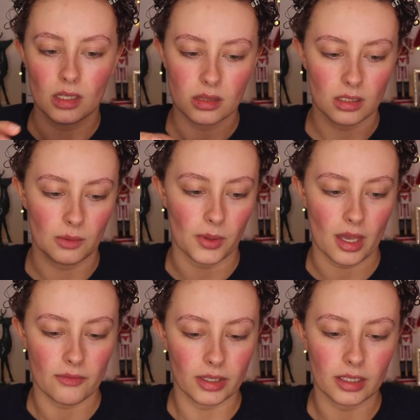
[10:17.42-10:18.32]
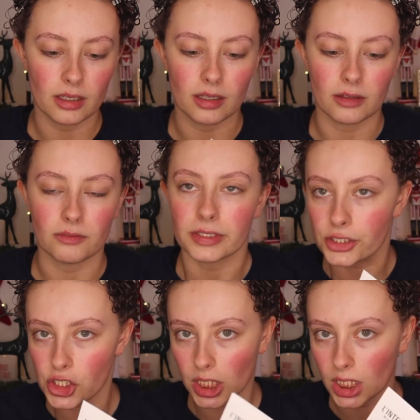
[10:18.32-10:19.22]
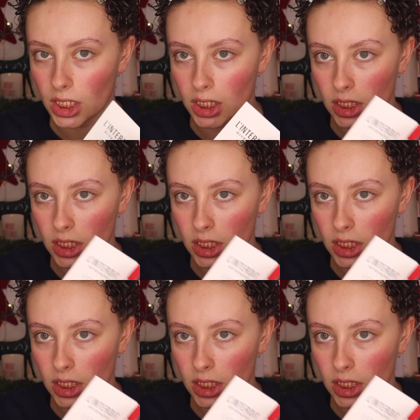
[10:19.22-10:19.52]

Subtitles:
Then we have a Givenchy, I